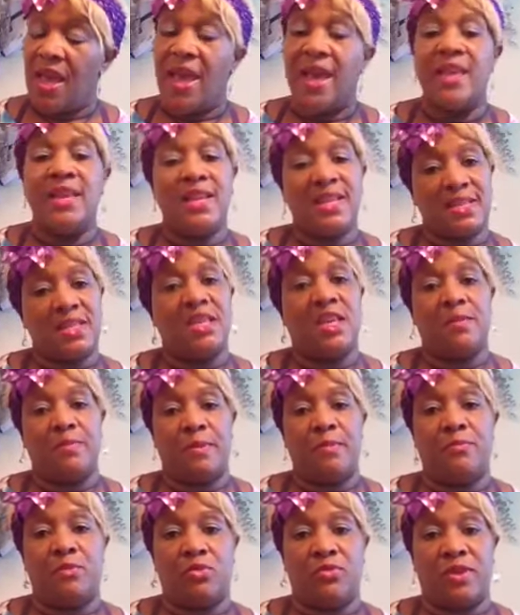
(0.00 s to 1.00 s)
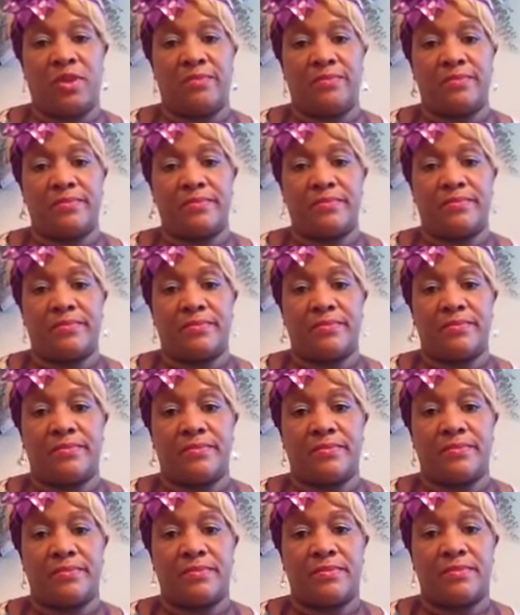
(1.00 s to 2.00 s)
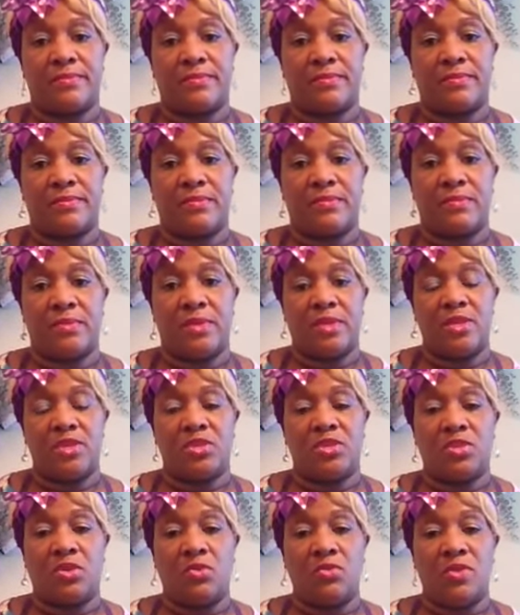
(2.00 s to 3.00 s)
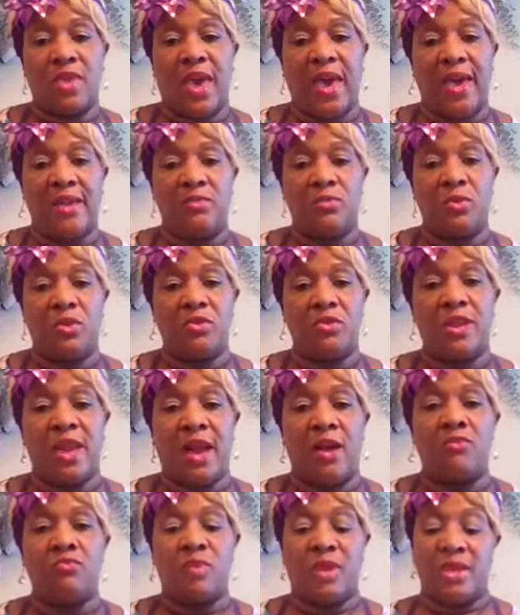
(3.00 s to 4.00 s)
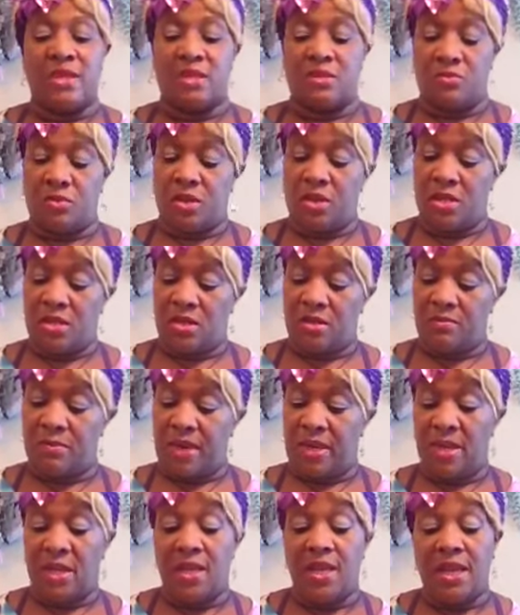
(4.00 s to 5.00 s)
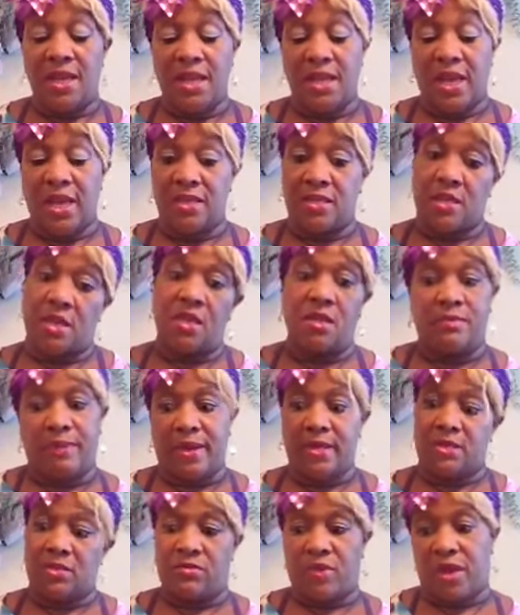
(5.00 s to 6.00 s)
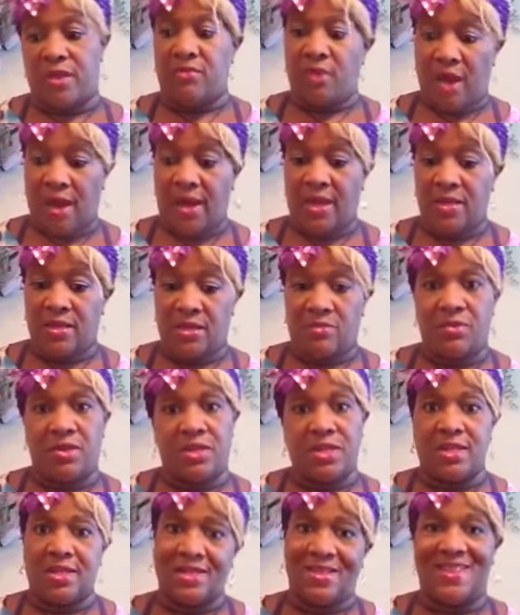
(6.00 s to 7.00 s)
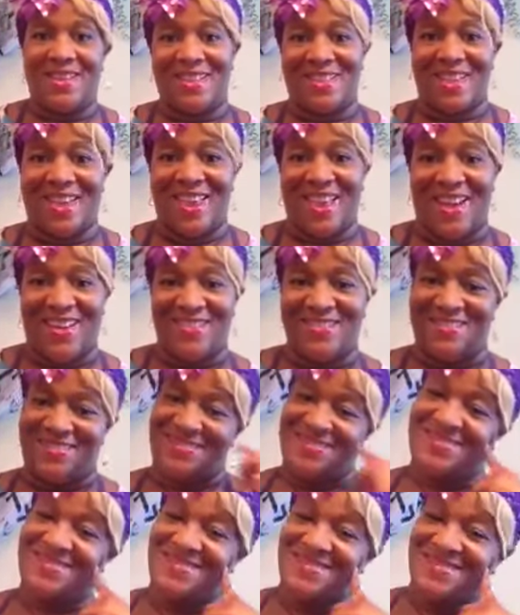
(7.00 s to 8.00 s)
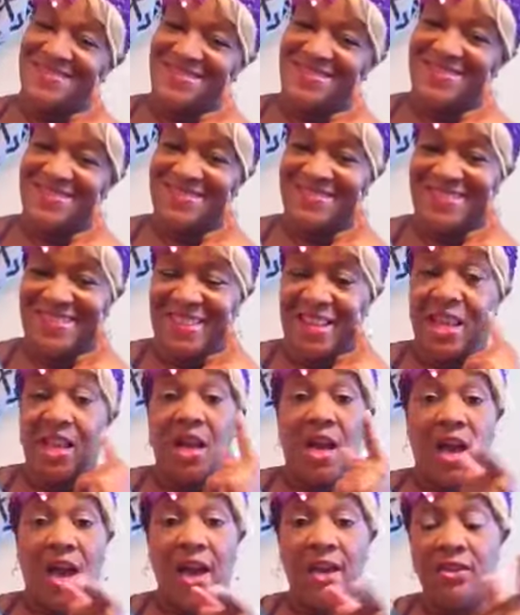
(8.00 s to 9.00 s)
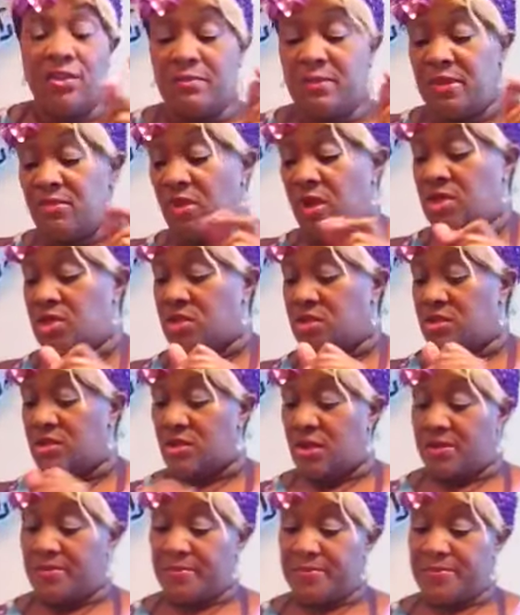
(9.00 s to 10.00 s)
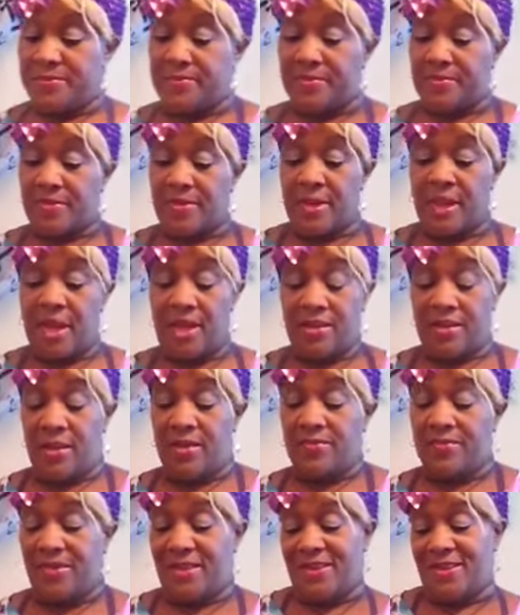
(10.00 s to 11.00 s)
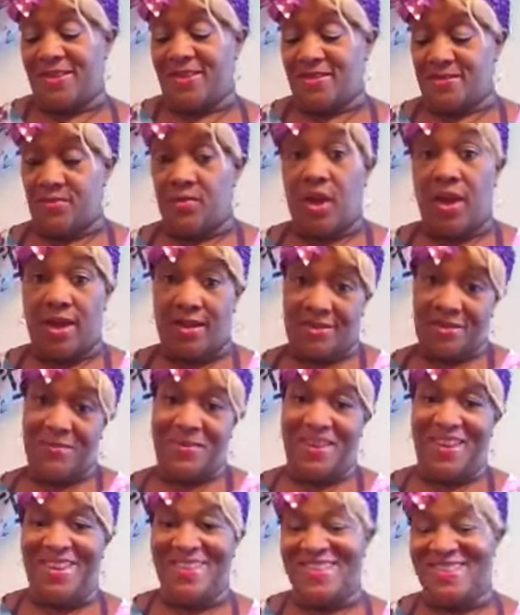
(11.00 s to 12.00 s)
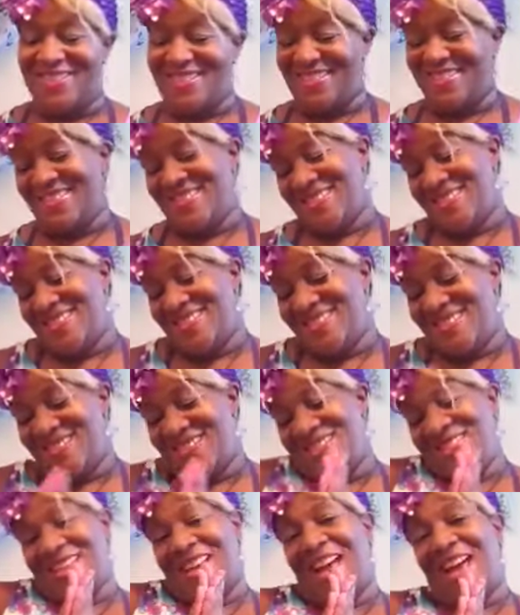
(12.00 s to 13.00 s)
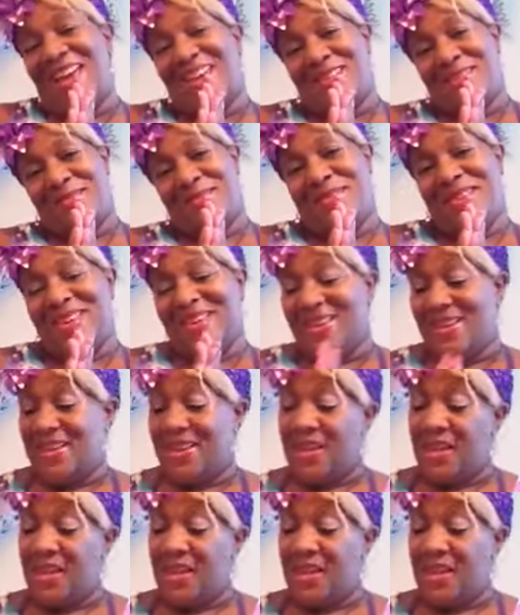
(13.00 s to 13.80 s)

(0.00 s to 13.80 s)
And let's keep it moving. So that we're now raising really good men. In any case, getting back to Ray Rice, I really need to let that out. Hire me, Roger Goodall. Hire me. You should hire me.